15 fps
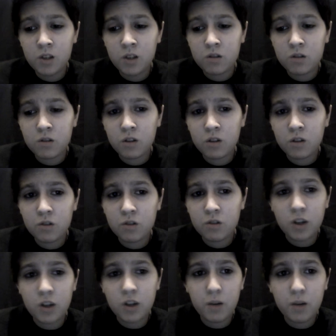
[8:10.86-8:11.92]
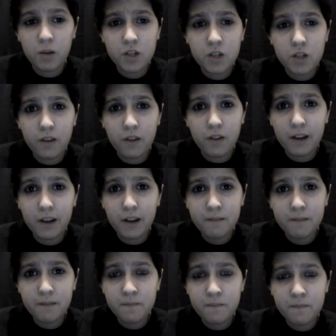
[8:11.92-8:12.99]
So try and watch for that.
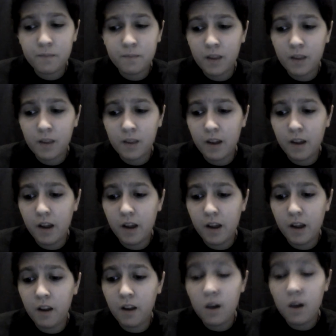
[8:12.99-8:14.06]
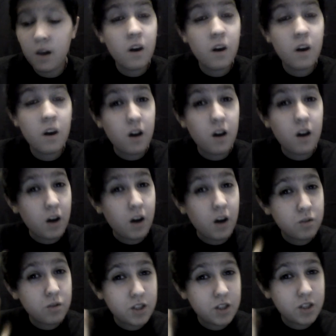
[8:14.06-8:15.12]
And I will
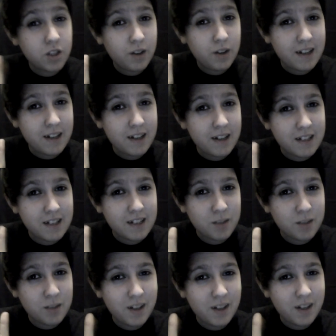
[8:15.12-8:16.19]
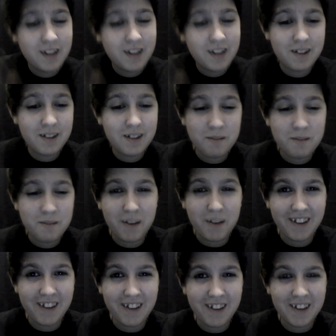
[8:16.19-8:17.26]
see you guys next week.
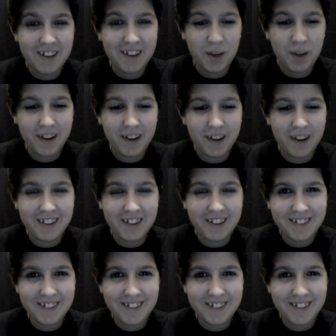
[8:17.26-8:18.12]
Bye. Thank you again.